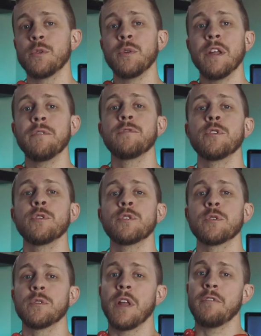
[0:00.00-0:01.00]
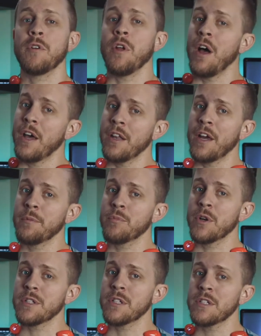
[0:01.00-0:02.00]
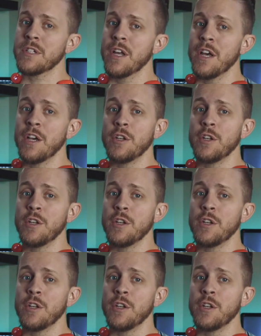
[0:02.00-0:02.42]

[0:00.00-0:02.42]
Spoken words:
to an influencer level online presence